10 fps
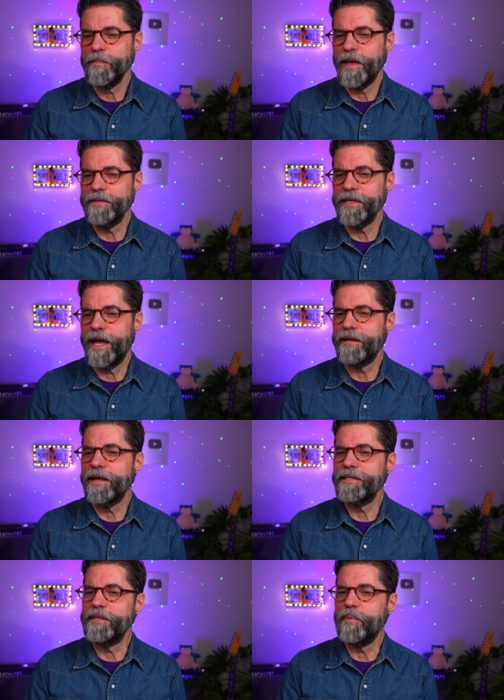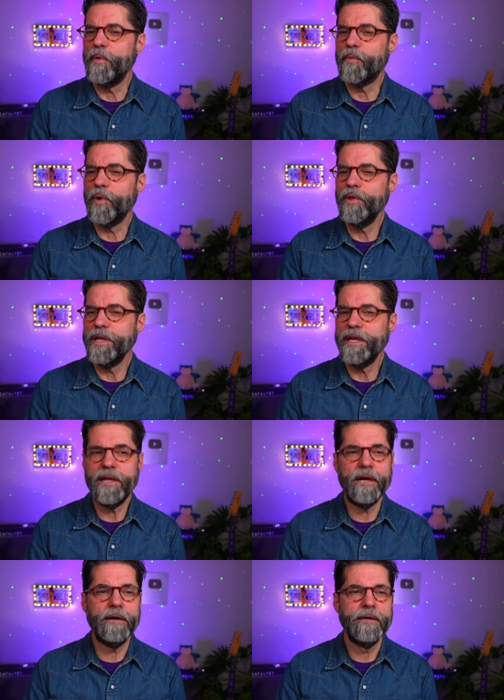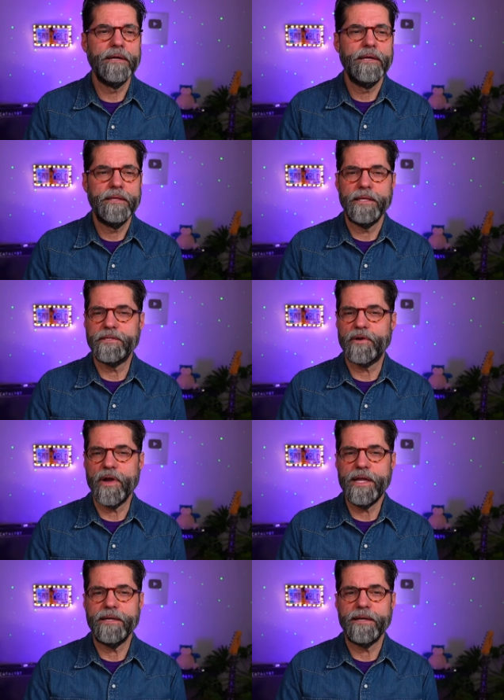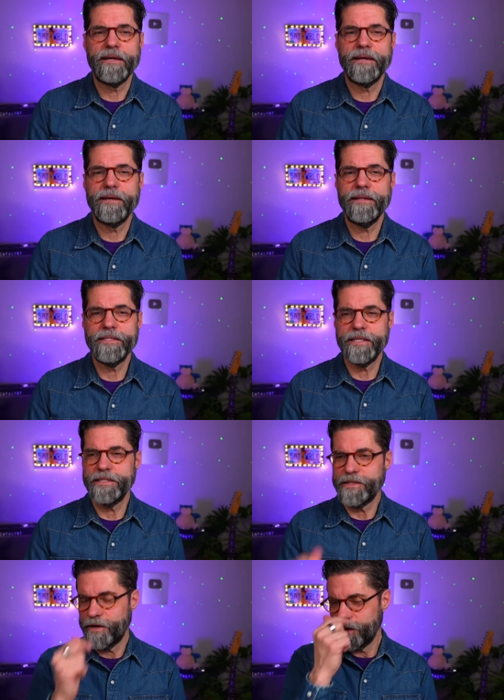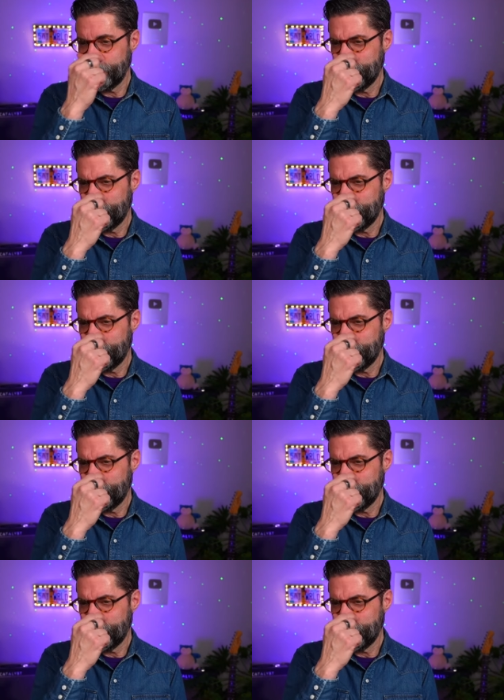How's that? I see people rolling in here. That's great. Let's get started.